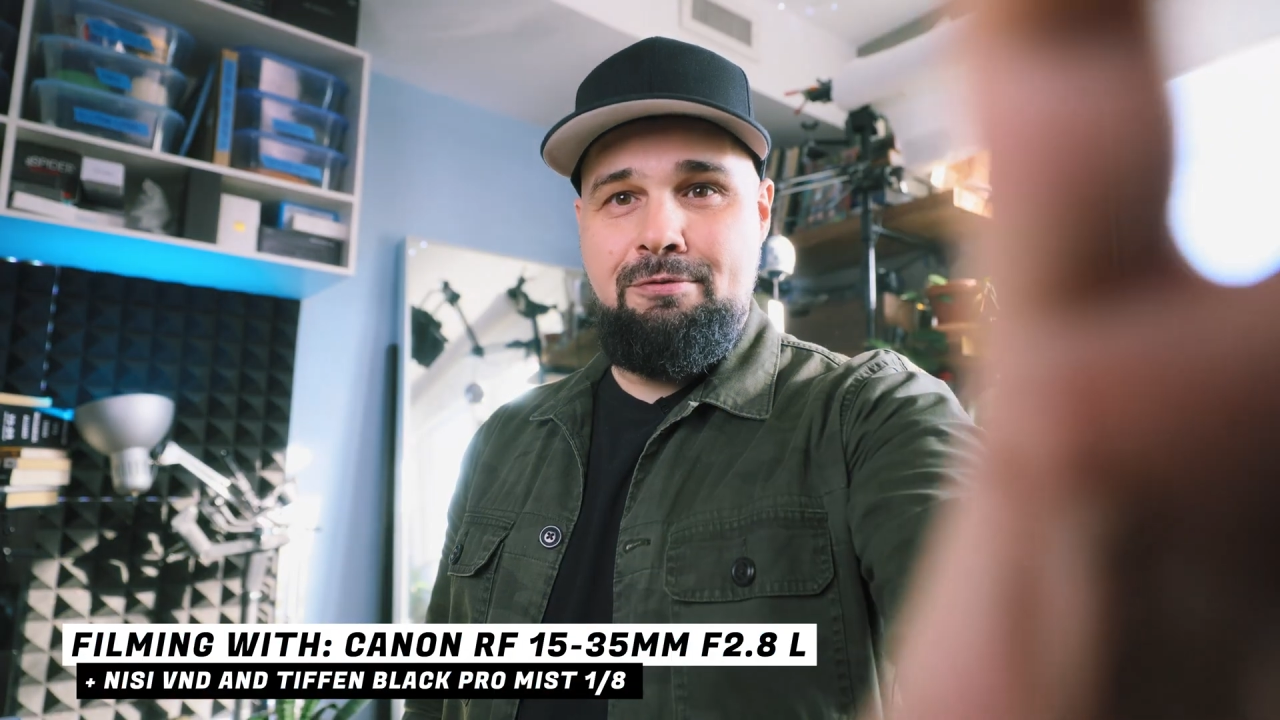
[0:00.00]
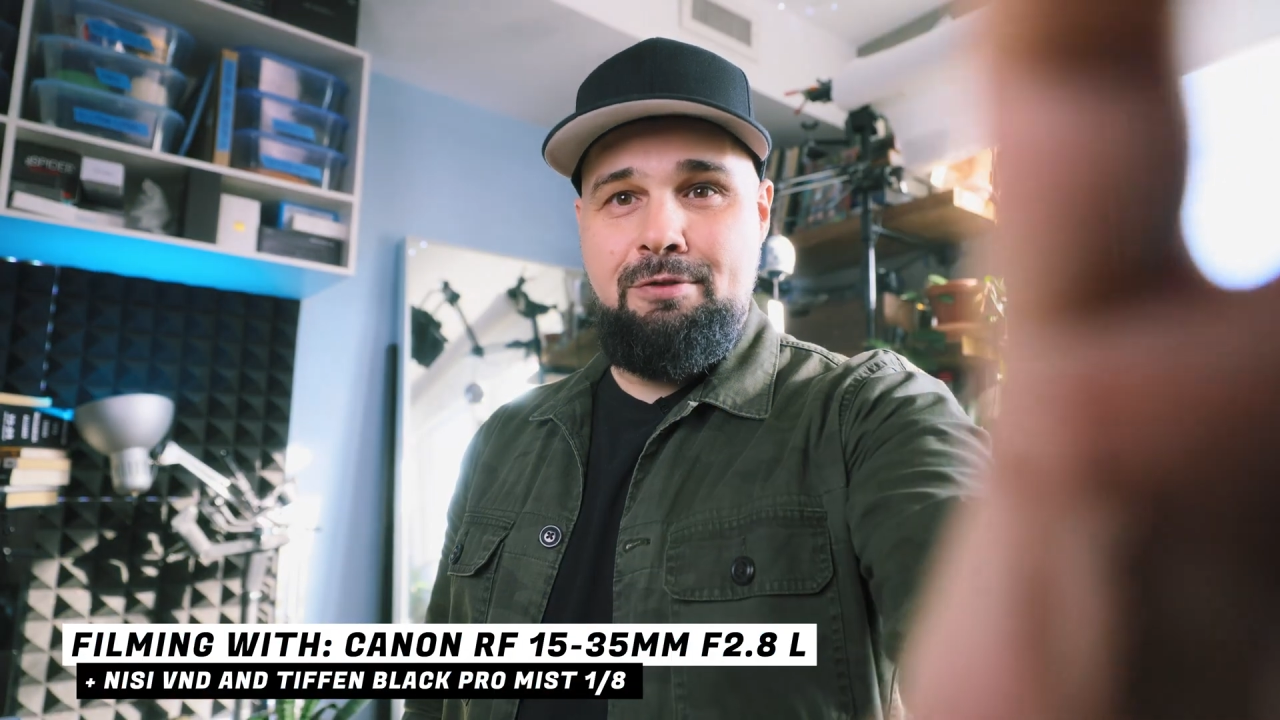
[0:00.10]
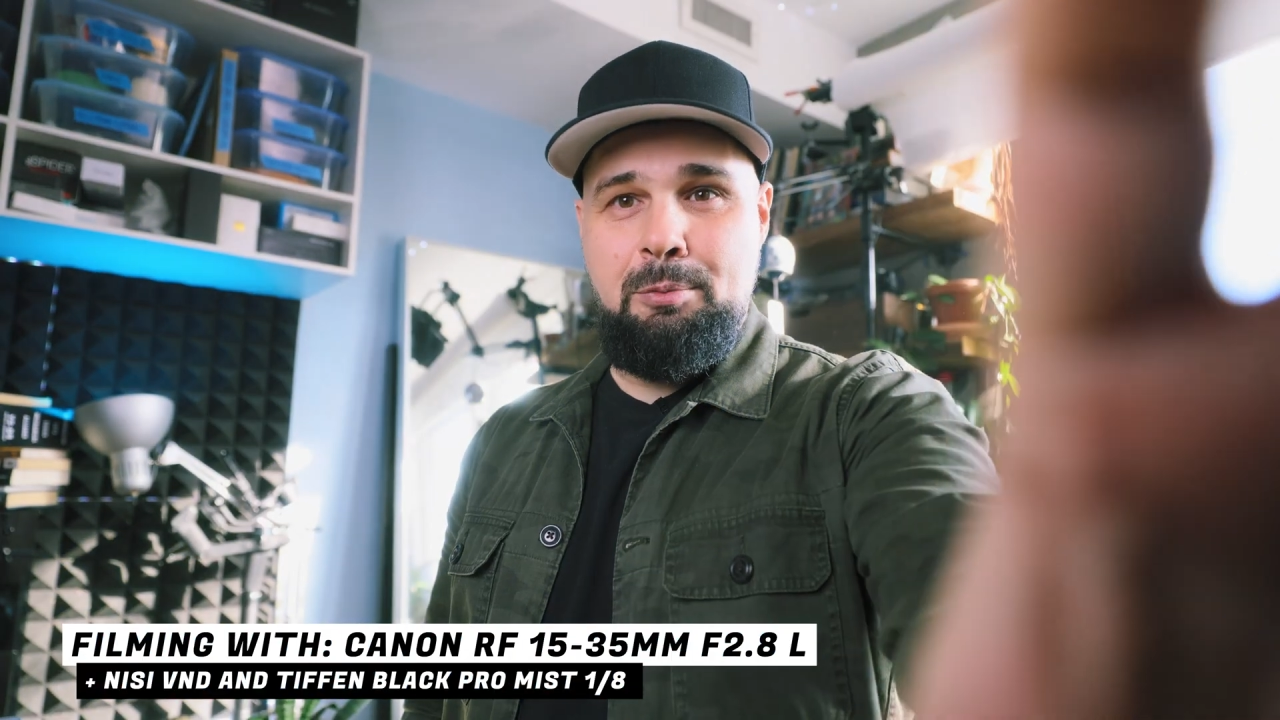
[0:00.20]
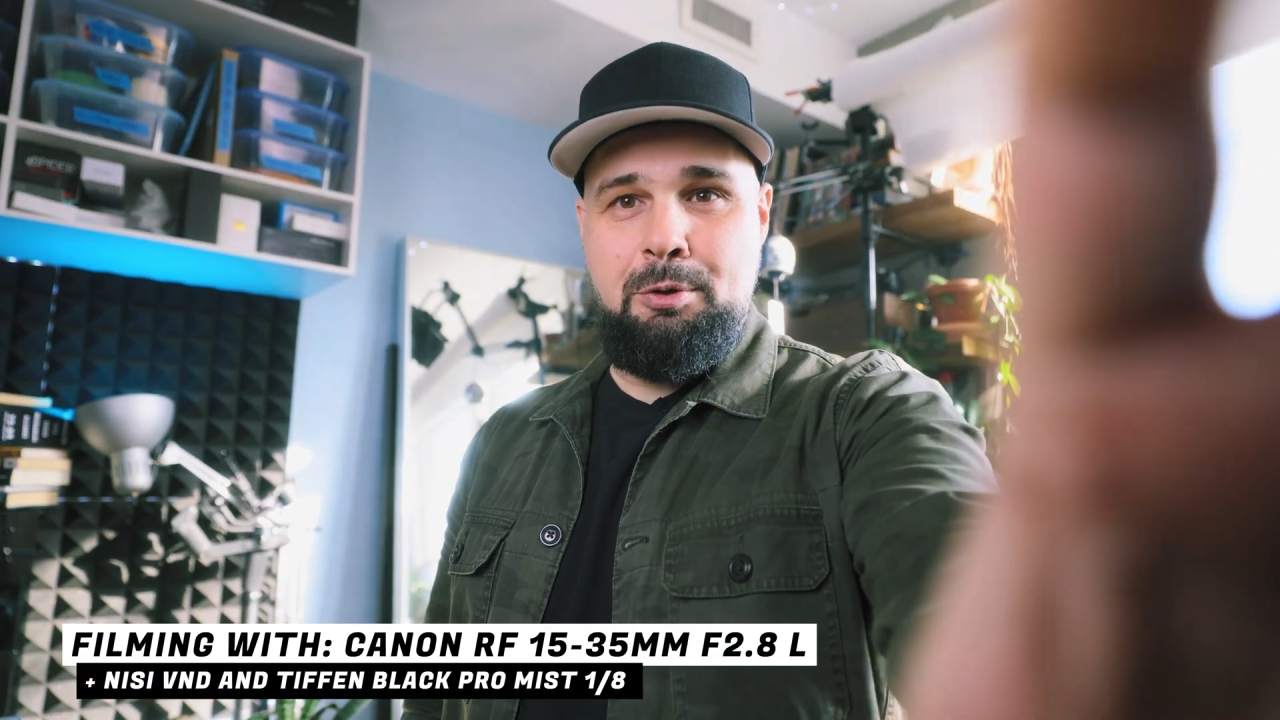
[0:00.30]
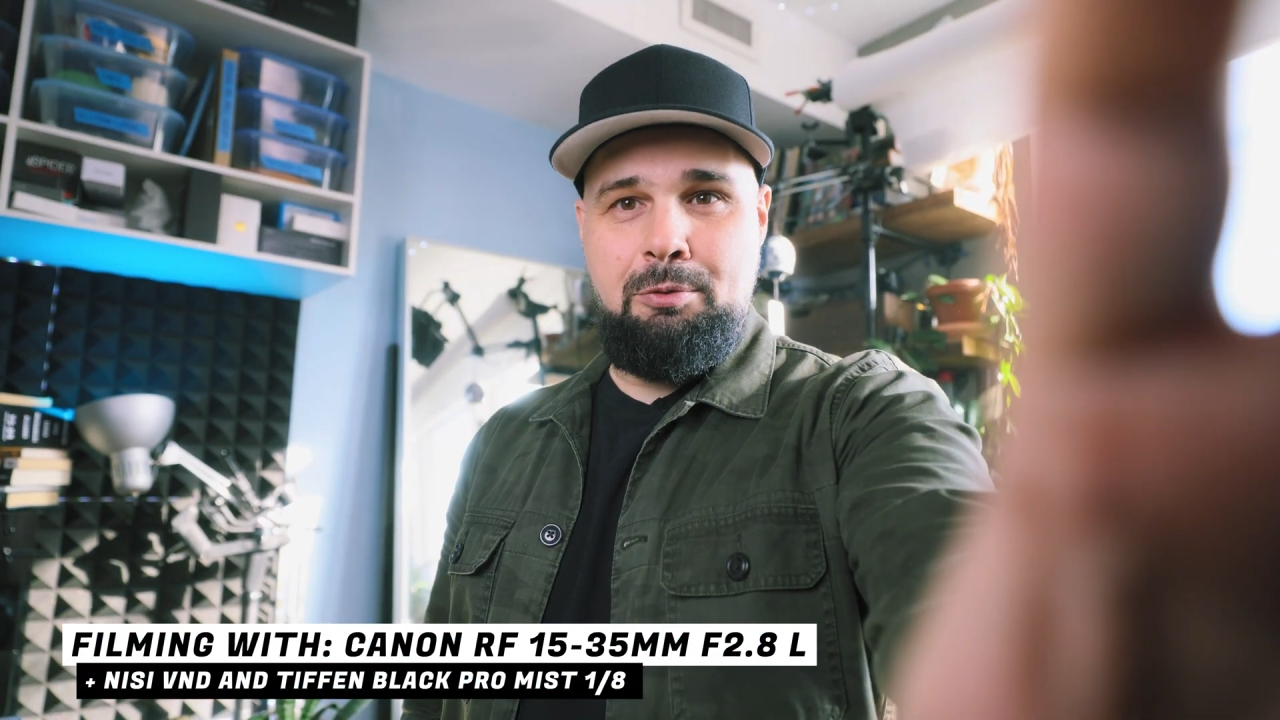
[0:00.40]

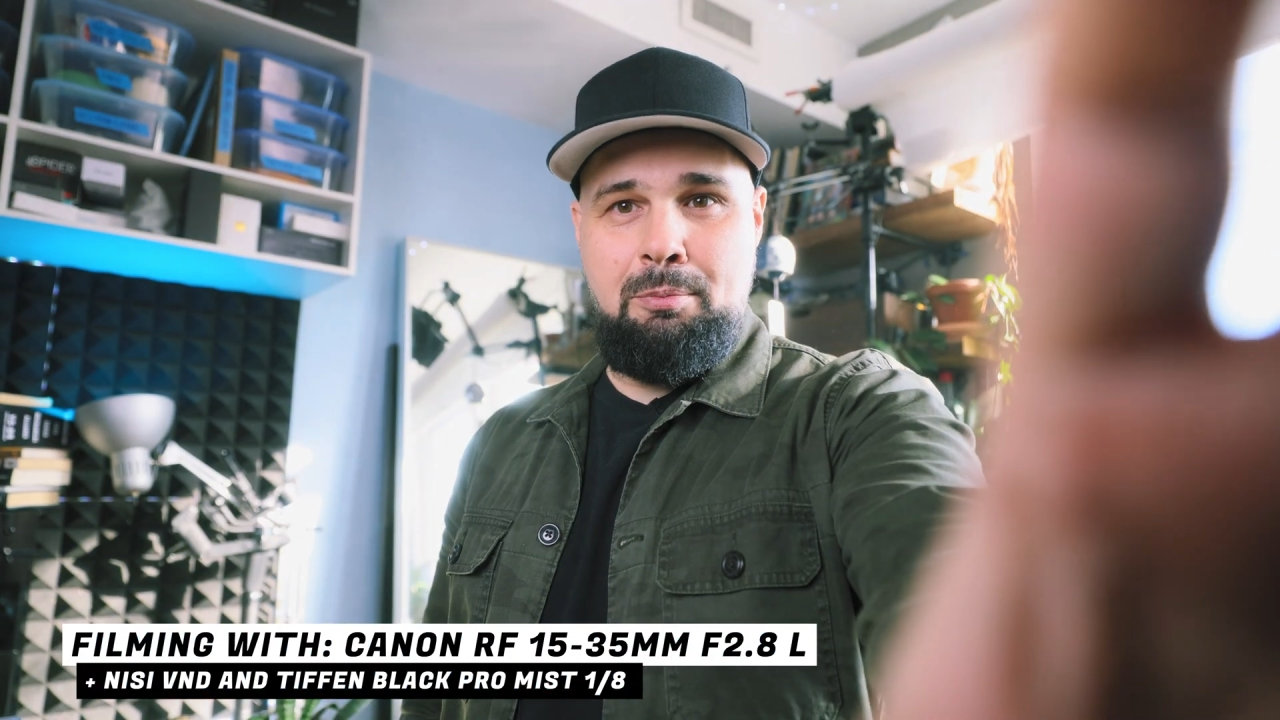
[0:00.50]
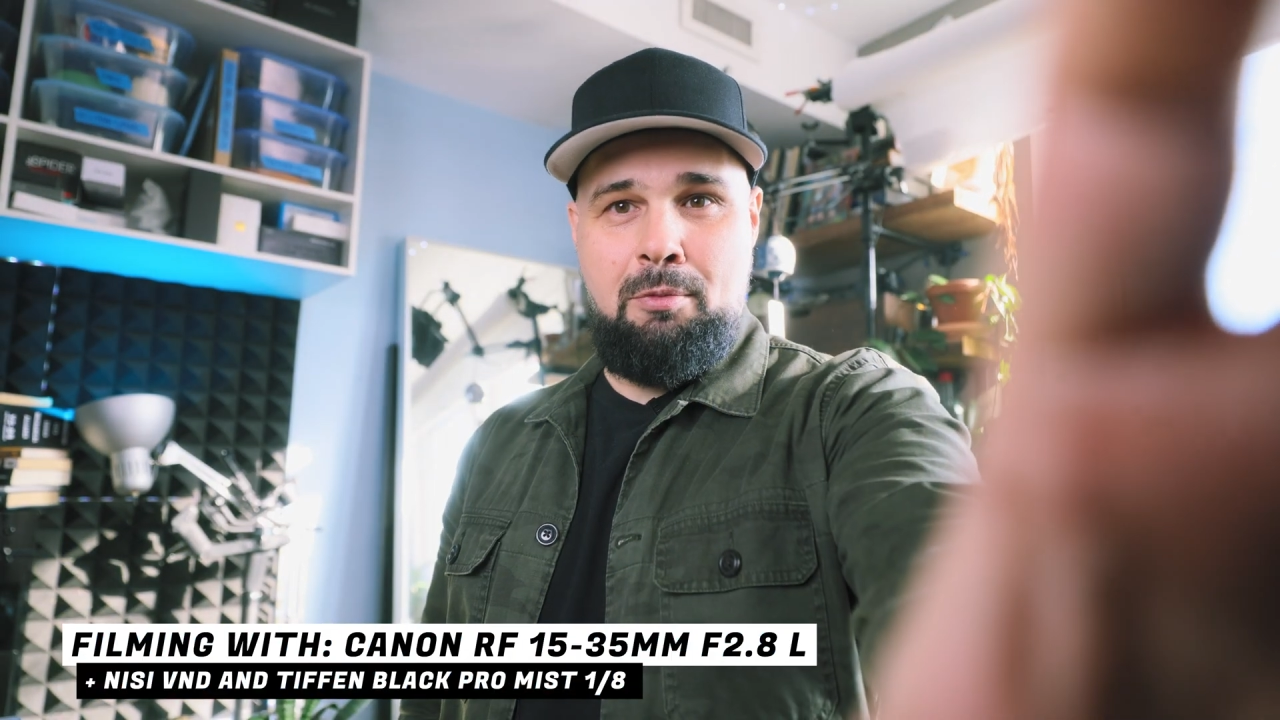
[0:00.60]
filming with a